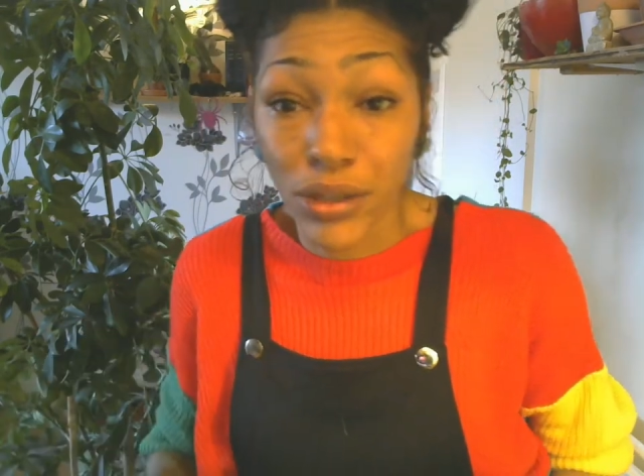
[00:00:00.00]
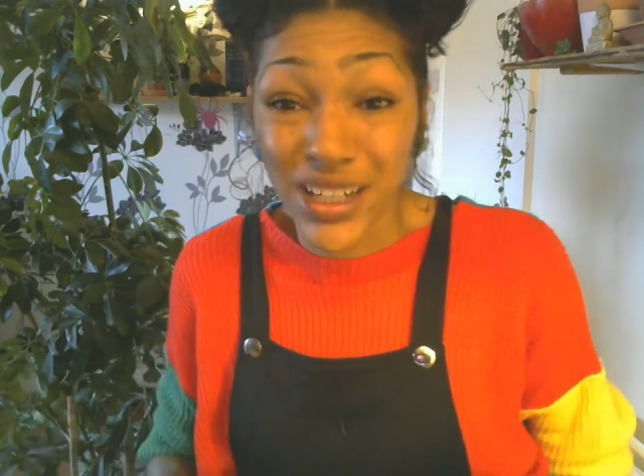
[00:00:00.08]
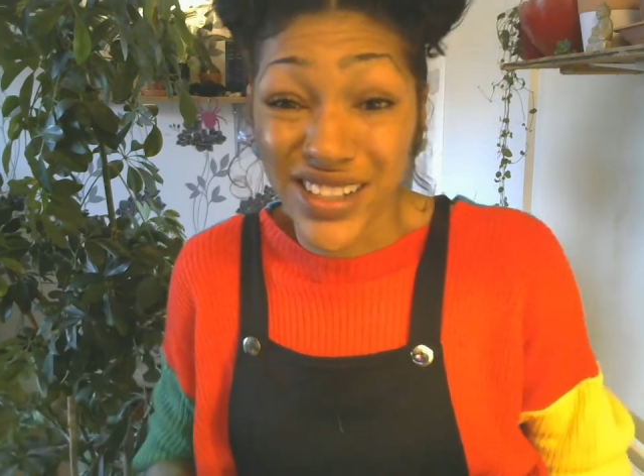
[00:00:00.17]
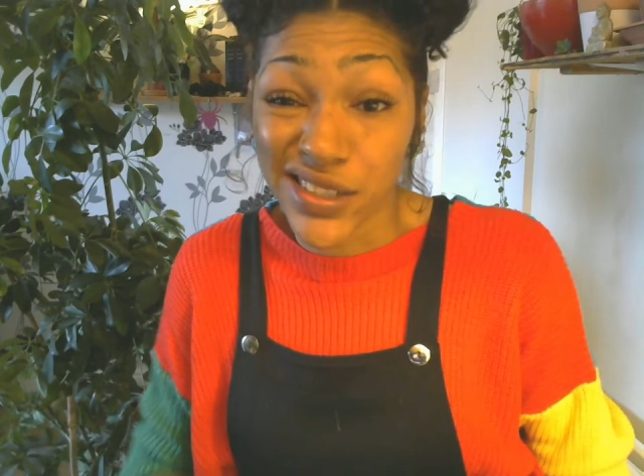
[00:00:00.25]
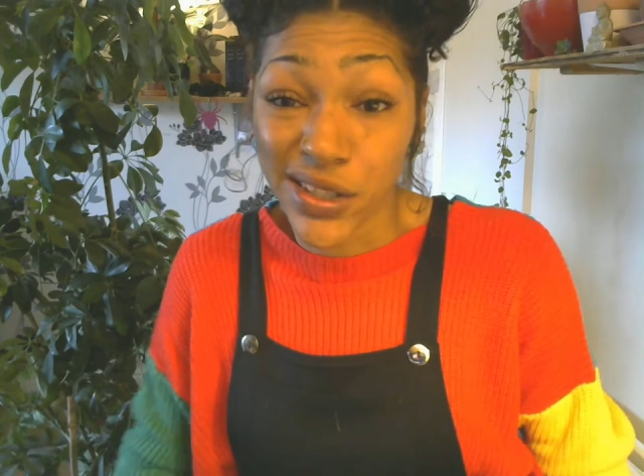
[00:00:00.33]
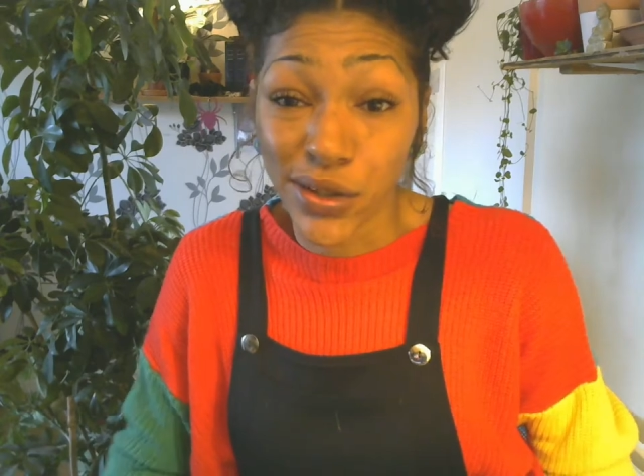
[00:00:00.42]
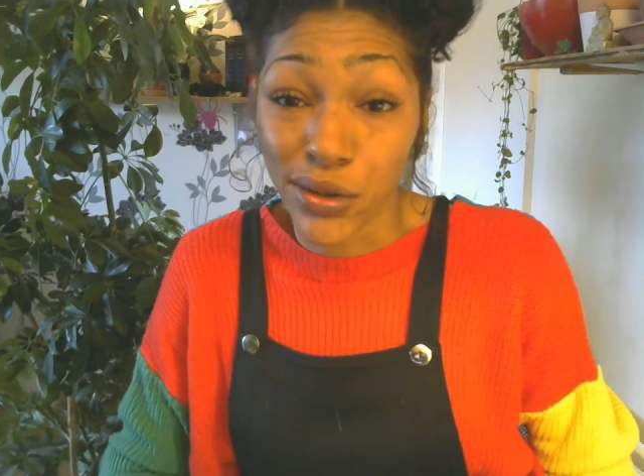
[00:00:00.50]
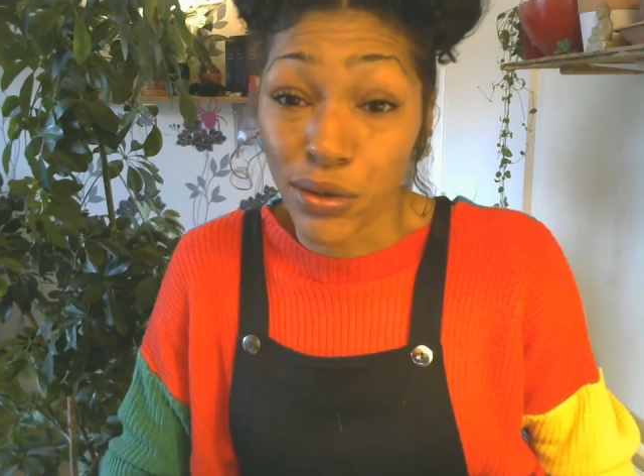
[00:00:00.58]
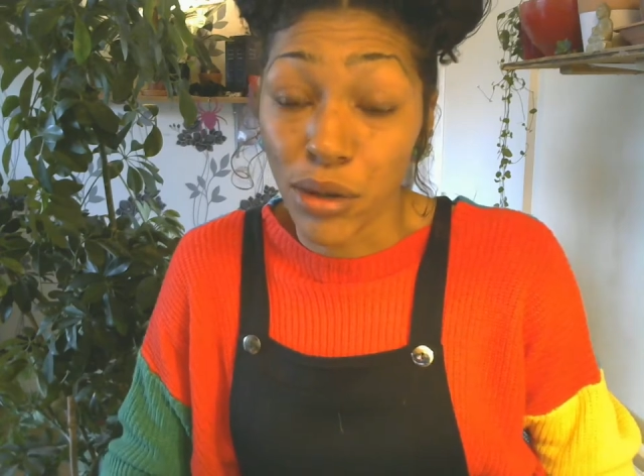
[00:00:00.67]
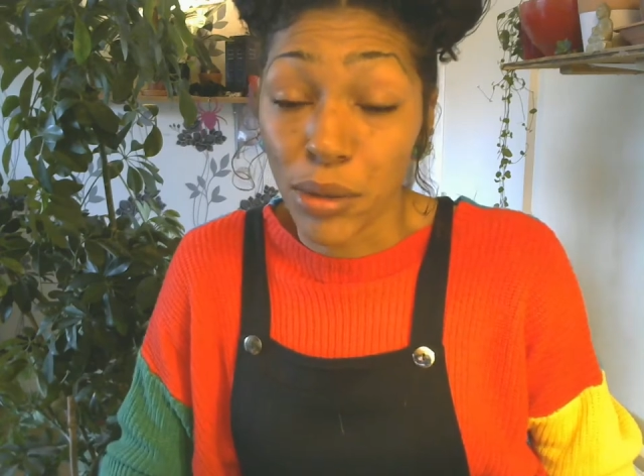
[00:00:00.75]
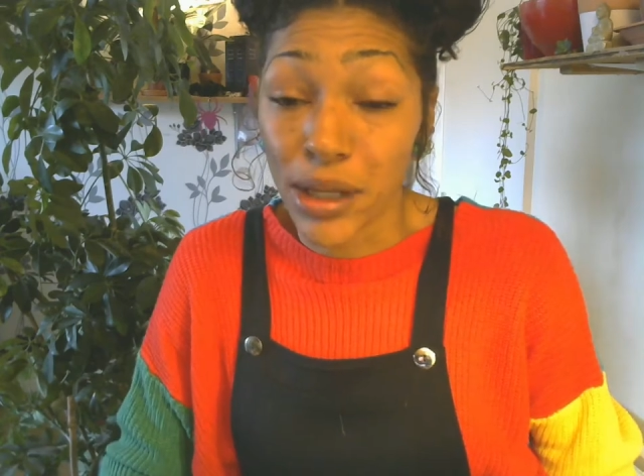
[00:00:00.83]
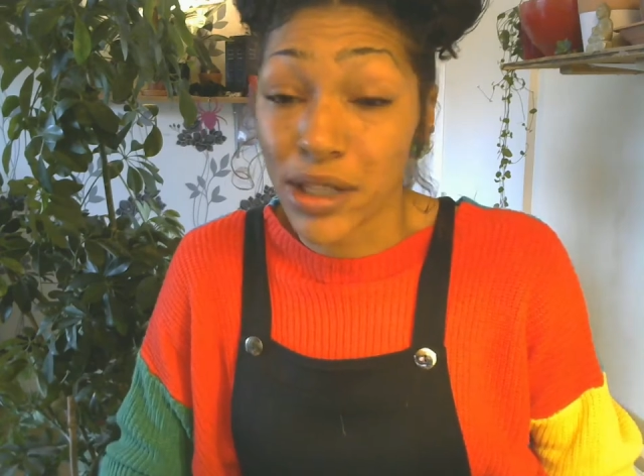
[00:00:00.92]
into
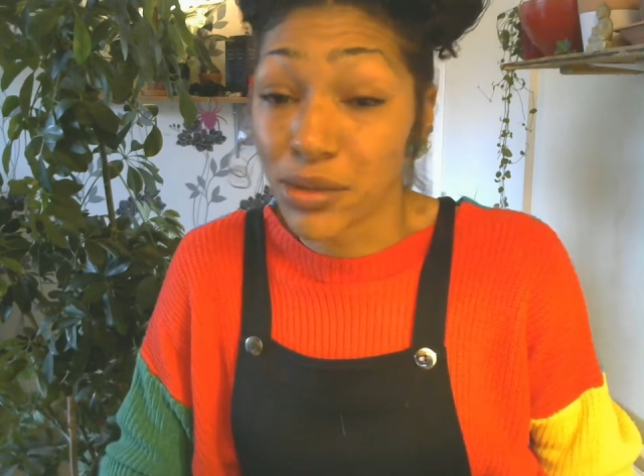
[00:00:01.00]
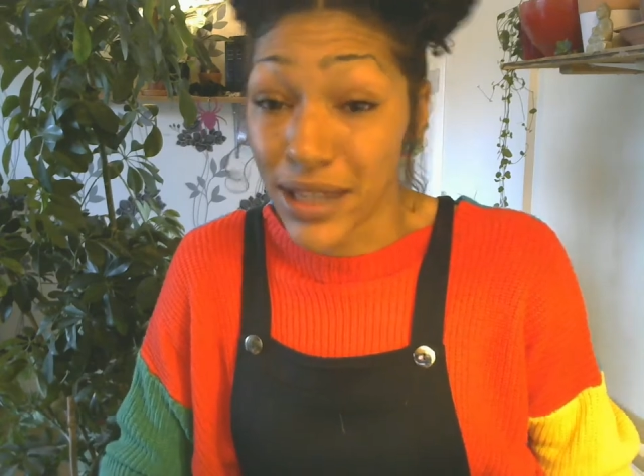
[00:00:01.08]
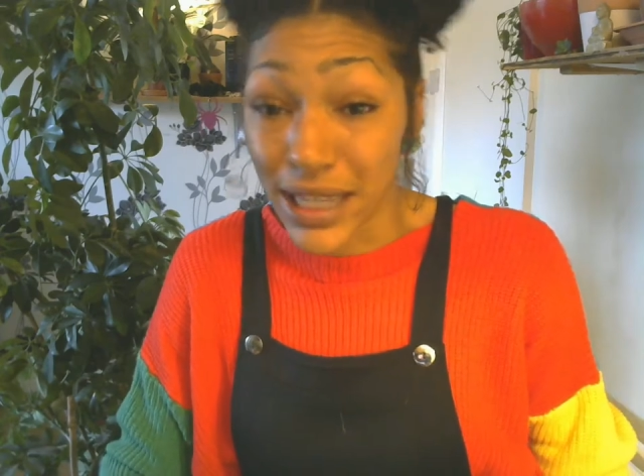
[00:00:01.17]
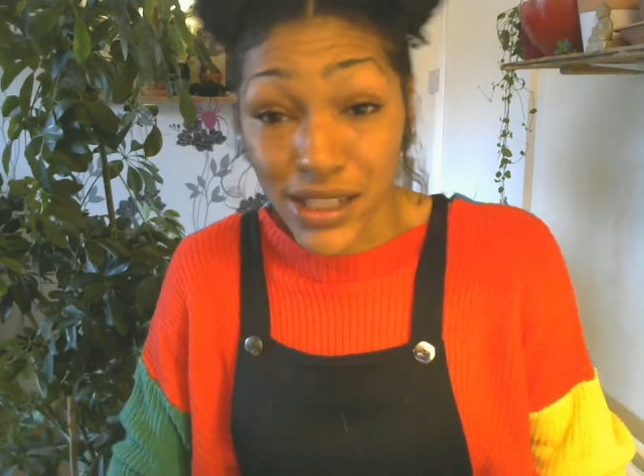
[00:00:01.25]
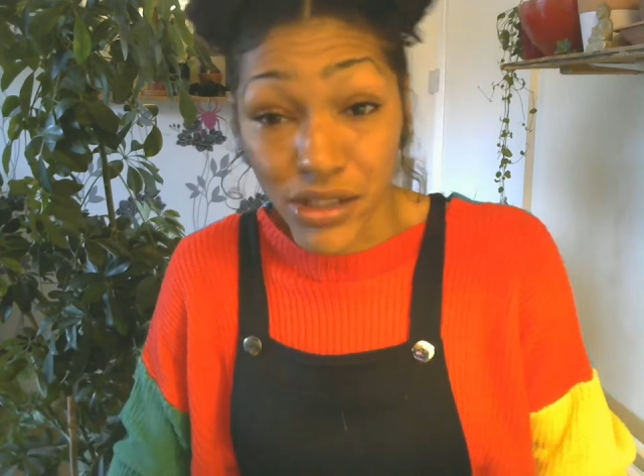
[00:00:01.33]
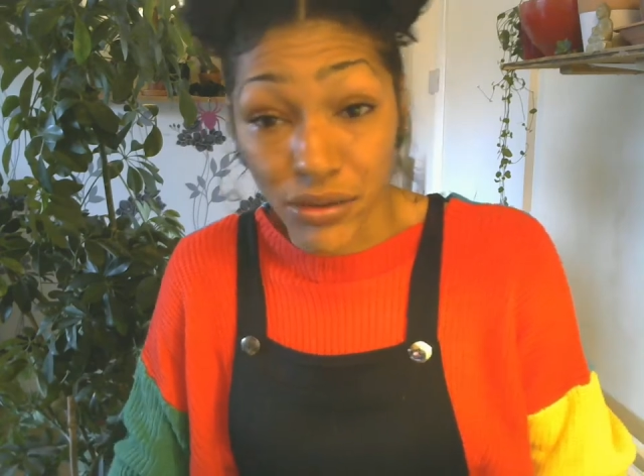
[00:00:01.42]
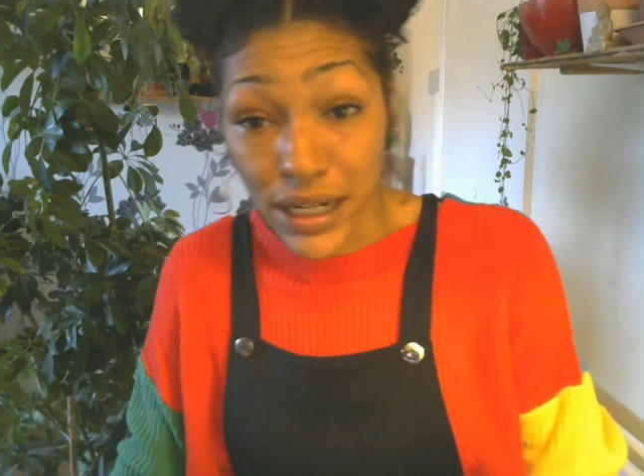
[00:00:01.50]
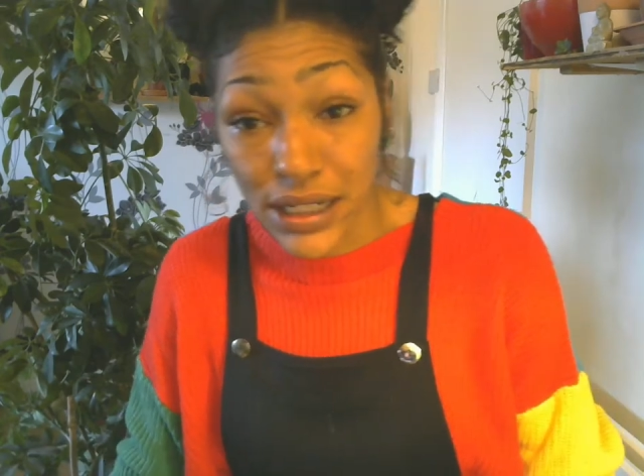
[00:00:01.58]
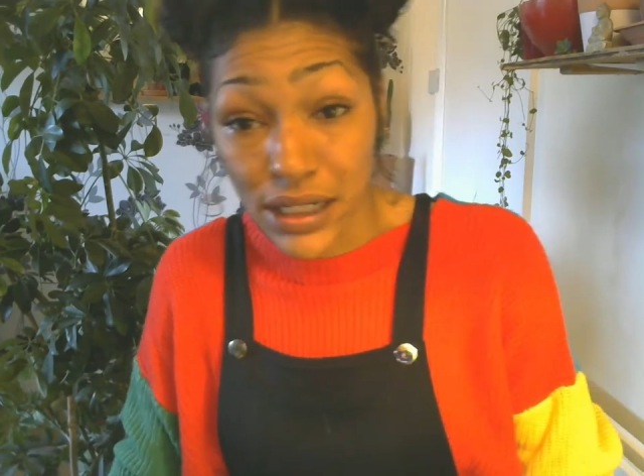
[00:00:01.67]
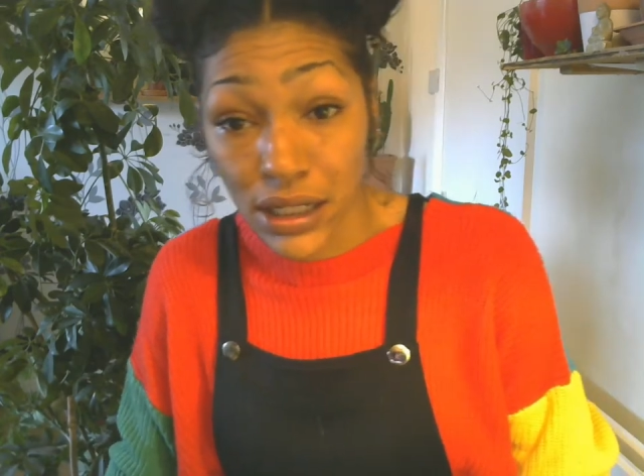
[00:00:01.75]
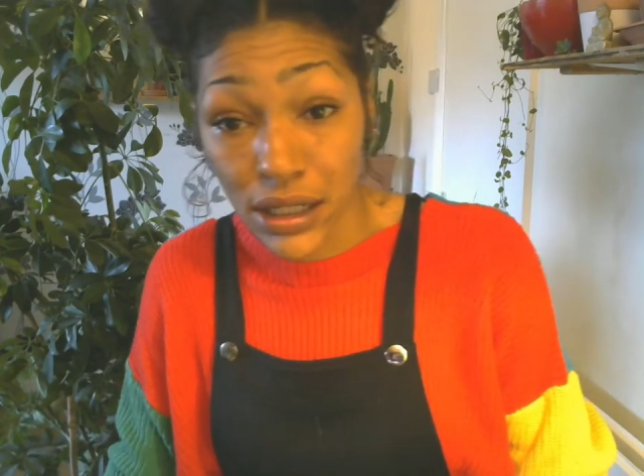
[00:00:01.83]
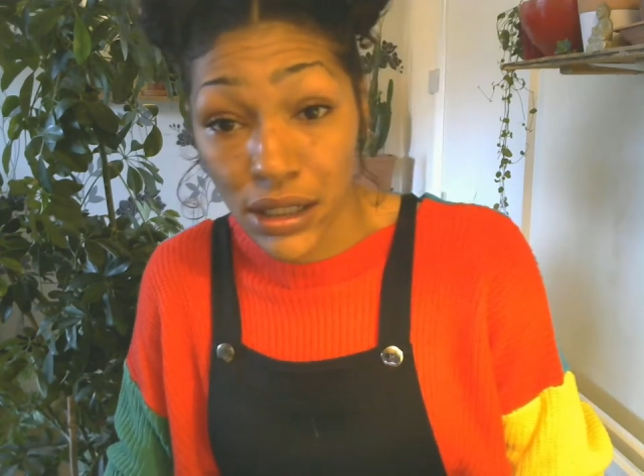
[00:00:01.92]
a place where they get direct,